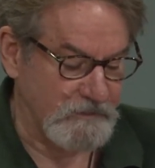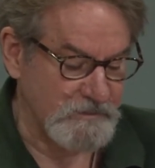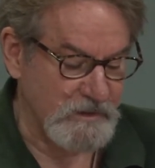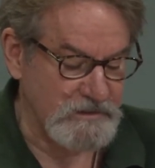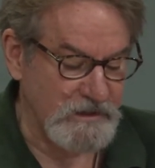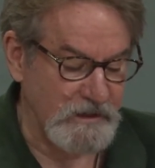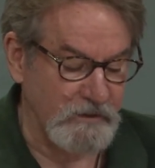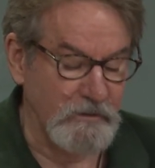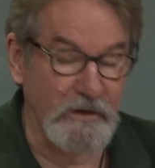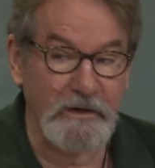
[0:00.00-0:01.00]
especially in
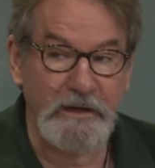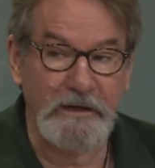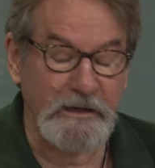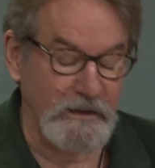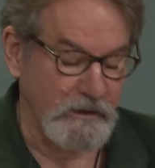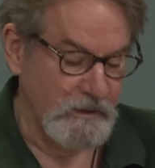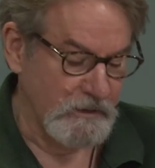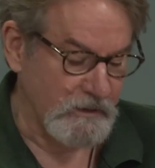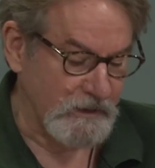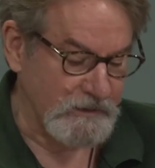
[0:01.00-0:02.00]
agrarian and
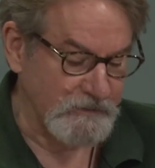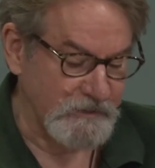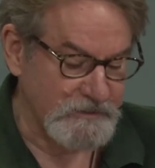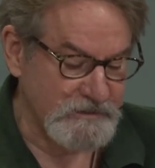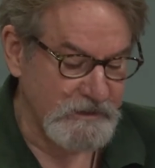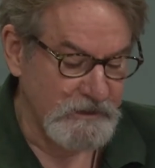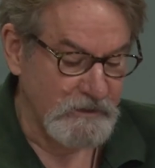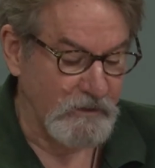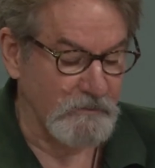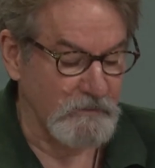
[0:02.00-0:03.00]
collectivist
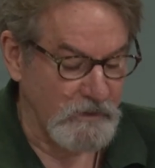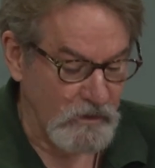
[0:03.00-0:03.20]
or